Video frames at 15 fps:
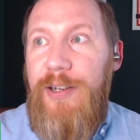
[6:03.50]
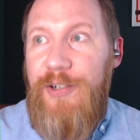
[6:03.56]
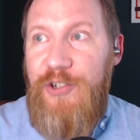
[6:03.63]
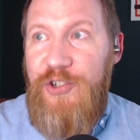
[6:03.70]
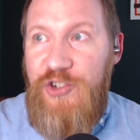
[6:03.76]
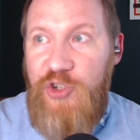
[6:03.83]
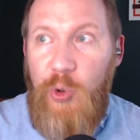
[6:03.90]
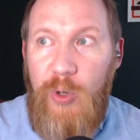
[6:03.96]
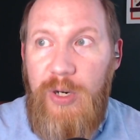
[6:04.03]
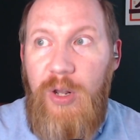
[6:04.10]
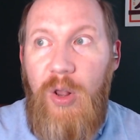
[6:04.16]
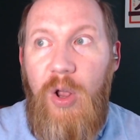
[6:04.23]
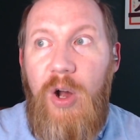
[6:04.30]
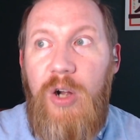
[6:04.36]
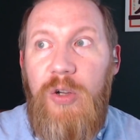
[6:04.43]
Jordan
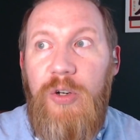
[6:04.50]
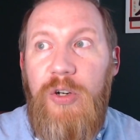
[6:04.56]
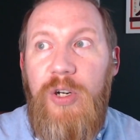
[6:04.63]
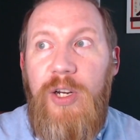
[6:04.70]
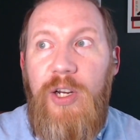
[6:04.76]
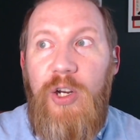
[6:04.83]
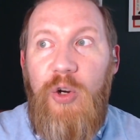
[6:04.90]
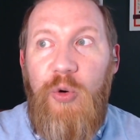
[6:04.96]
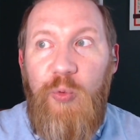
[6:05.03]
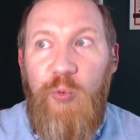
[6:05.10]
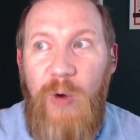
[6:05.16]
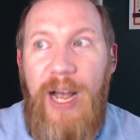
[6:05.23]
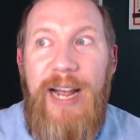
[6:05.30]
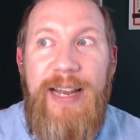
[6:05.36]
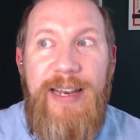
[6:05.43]
Lawler,
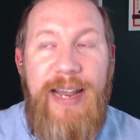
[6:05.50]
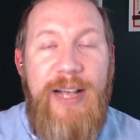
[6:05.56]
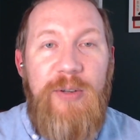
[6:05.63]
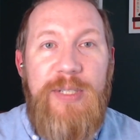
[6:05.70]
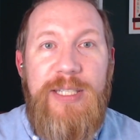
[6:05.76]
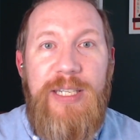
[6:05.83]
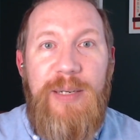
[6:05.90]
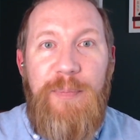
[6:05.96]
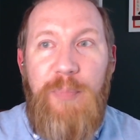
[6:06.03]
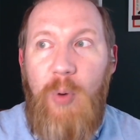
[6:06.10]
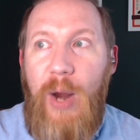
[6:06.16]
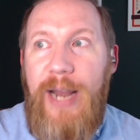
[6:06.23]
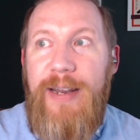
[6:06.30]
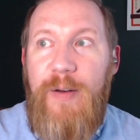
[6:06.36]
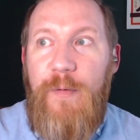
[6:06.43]
Ryan Nelson,
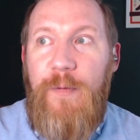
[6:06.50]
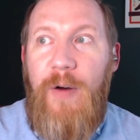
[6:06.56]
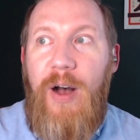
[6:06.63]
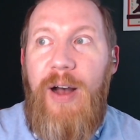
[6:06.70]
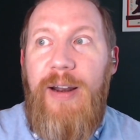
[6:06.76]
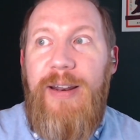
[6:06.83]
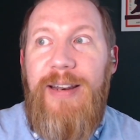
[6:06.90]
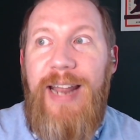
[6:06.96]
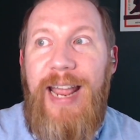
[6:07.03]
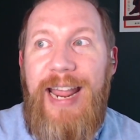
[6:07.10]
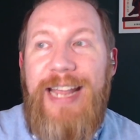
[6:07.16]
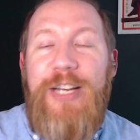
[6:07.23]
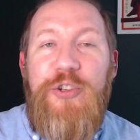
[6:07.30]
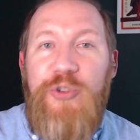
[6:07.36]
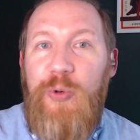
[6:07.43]
Brandon Pfaadt, and
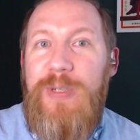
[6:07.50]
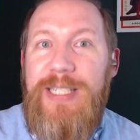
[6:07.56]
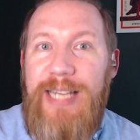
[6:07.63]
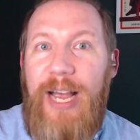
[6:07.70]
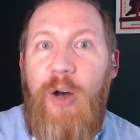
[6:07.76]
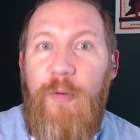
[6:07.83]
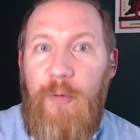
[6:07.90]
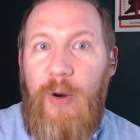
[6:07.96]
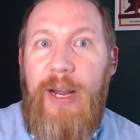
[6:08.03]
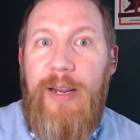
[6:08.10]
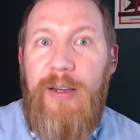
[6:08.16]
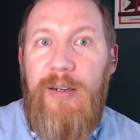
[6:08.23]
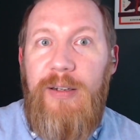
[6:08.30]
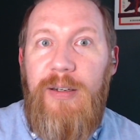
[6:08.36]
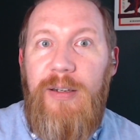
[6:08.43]
Andrew
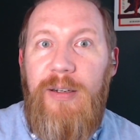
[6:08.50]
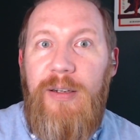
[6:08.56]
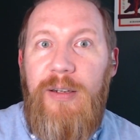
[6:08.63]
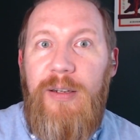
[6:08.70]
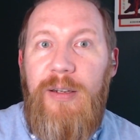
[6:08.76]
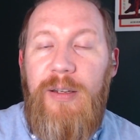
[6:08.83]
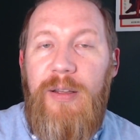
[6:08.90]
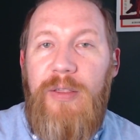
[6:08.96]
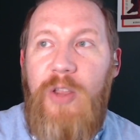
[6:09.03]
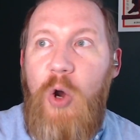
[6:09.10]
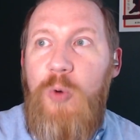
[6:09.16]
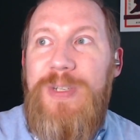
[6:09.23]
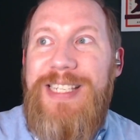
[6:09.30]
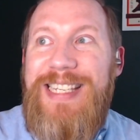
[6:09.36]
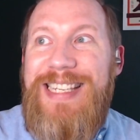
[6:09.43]
Salfrank.
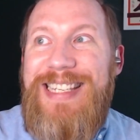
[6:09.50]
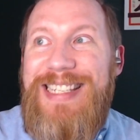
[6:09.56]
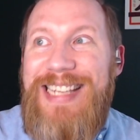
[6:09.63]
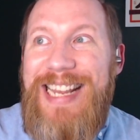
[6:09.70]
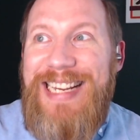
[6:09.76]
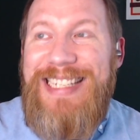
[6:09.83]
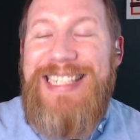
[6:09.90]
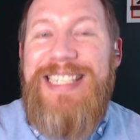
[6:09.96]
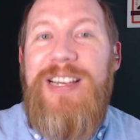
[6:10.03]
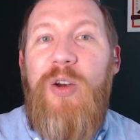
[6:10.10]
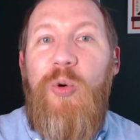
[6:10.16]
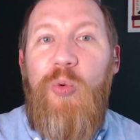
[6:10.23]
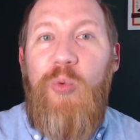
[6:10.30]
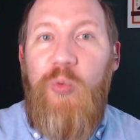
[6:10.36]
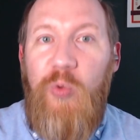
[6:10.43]
Those 6
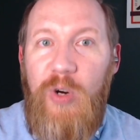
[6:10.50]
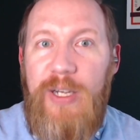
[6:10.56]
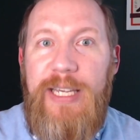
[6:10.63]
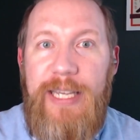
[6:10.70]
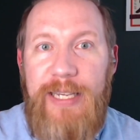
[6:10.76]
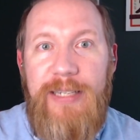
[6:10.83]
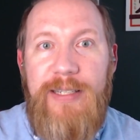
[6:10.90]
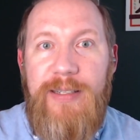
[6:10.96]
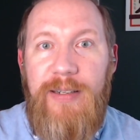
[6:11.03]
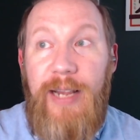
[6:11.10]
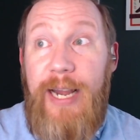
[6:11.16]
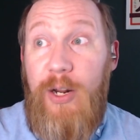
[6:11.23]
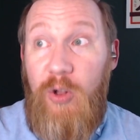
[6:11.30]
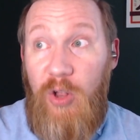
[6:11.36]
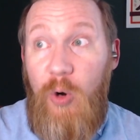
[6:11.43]
rookies,
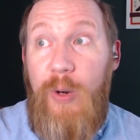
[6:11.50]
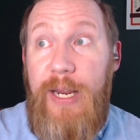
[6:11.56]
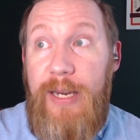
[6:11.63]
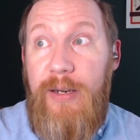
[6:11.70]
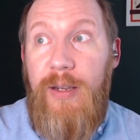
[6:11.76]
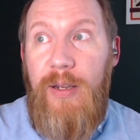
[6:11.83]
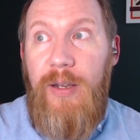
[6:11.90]
including